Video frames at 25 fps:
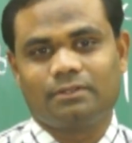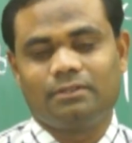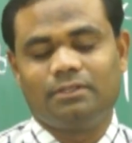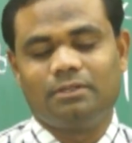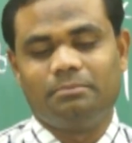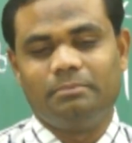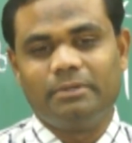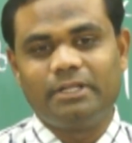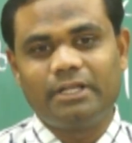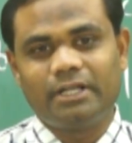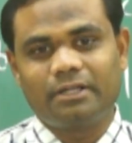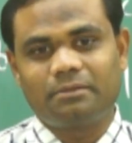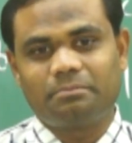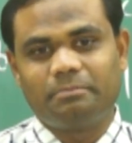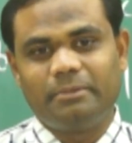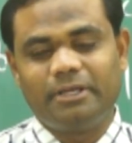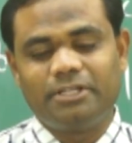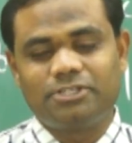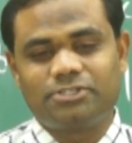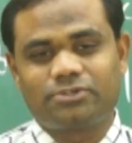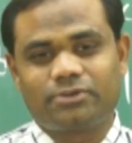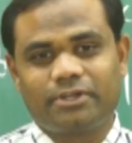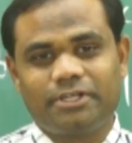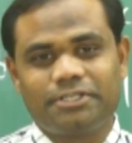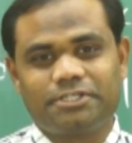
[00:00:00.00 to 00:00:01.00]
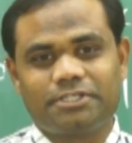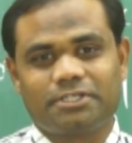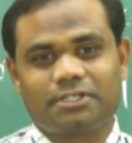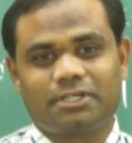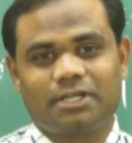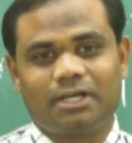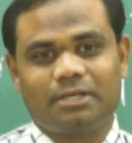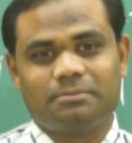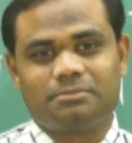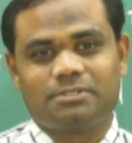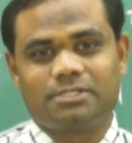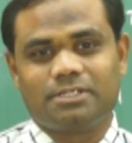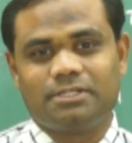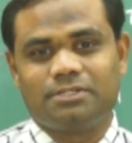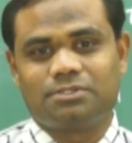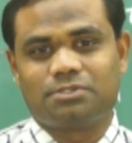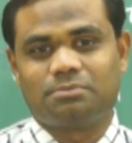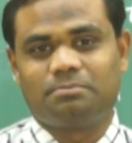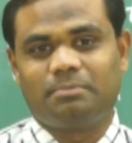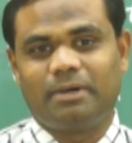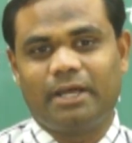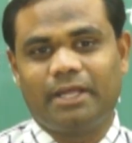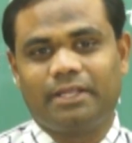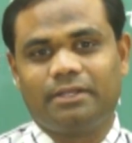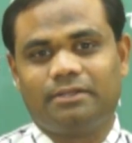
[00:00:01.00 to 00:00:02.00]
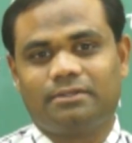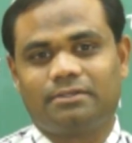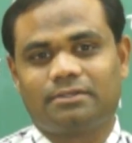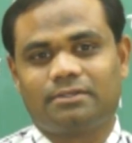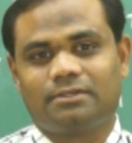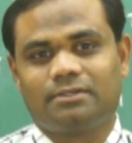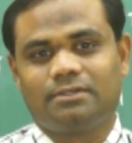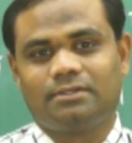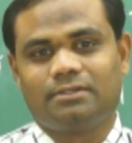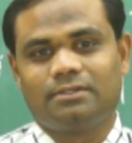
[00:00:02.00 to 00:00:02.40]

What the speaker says: The minute mensuration comes into mind,